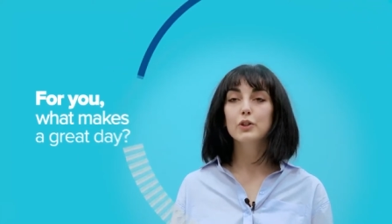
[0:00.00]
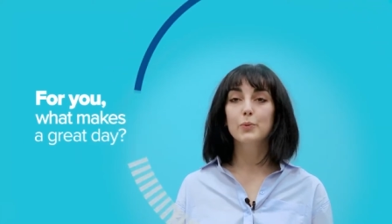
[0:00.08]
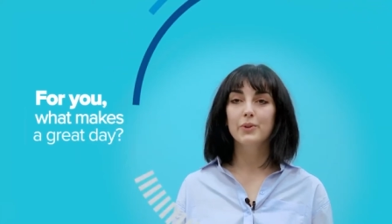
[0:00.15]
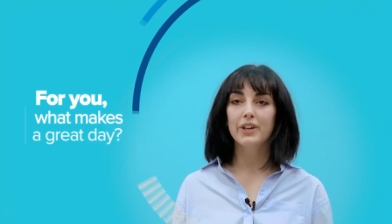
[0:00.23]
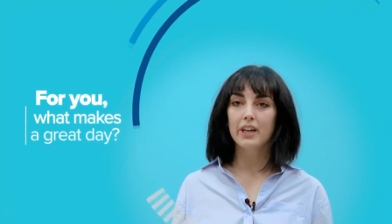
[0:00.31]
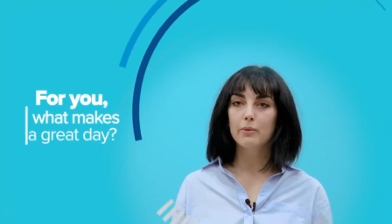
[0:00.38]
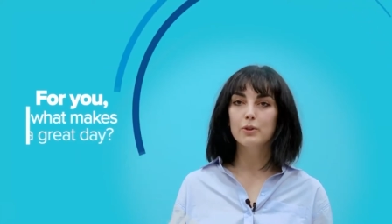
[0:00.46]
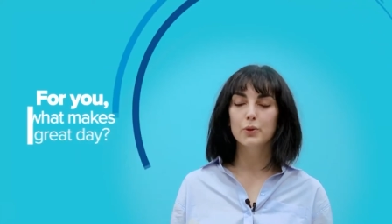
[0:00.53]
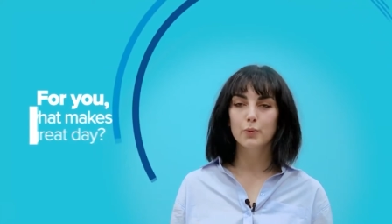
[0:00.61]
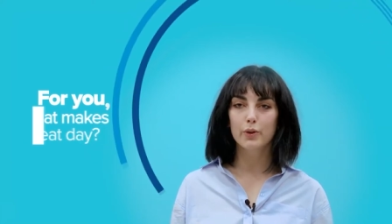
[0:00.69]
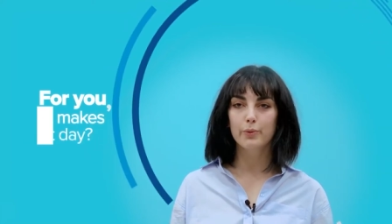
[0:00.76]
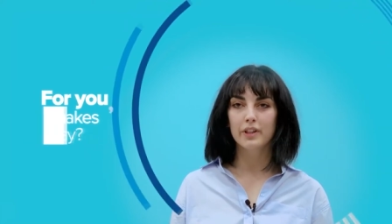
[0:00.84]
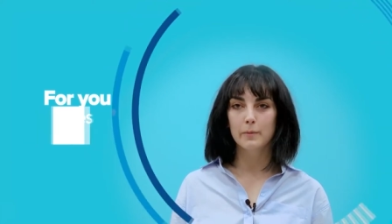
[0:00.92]
to be able to
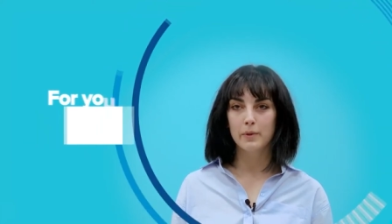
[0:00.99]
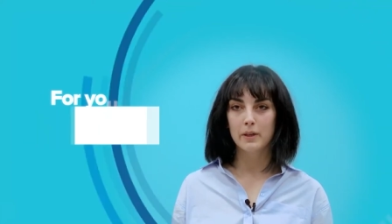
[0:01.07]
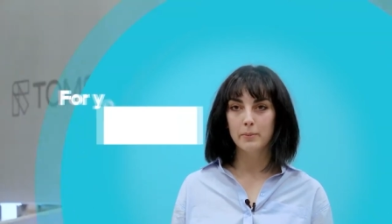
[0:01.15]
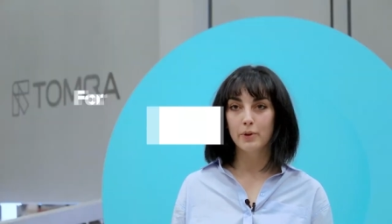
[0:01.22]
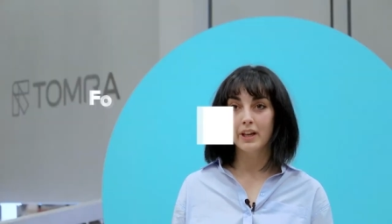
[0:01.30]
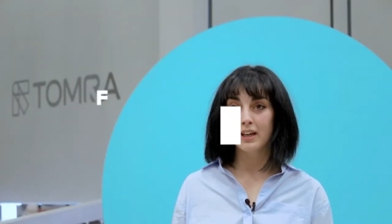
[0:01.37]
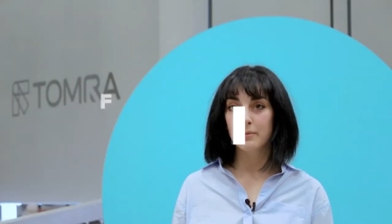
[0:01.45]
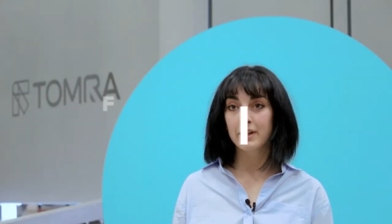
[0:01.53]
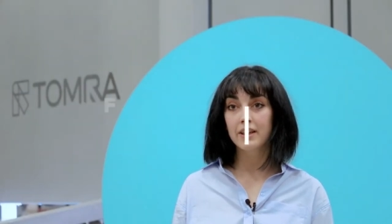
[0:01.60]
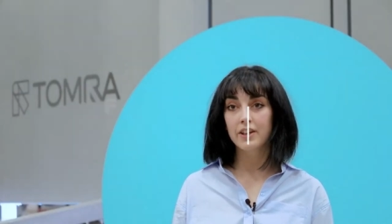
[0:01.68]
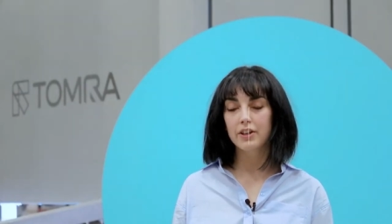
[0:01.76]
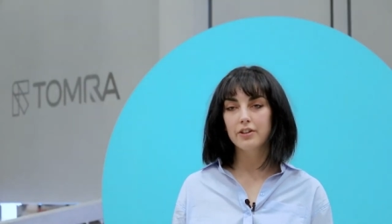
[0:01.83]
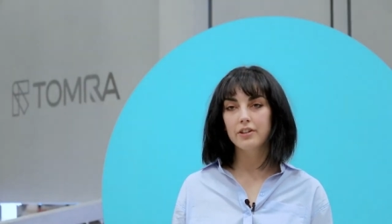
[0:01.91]
work with the people I
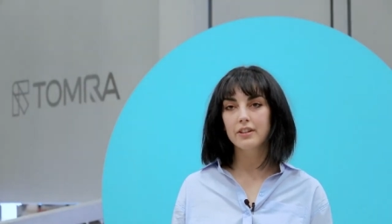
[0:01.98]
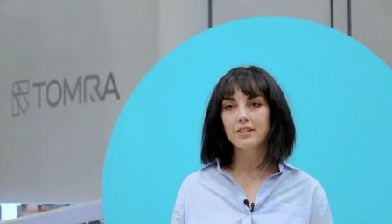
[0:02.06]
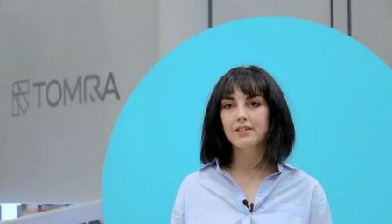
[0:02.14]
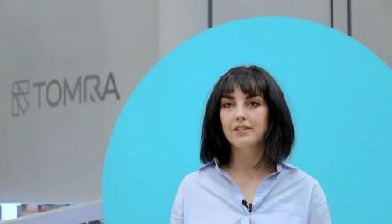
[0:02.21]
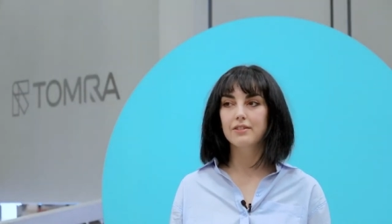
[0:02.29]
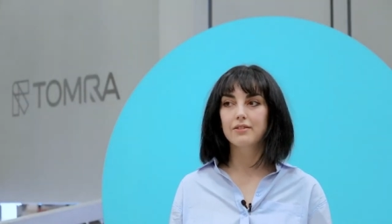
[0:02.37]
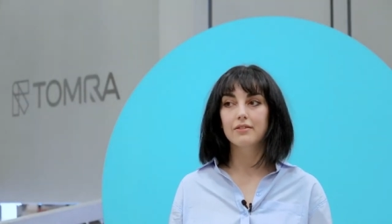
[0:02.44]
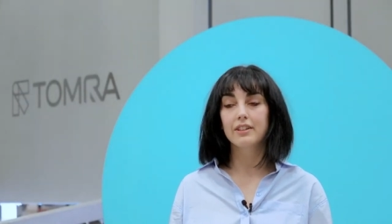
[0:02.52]
met here, that's,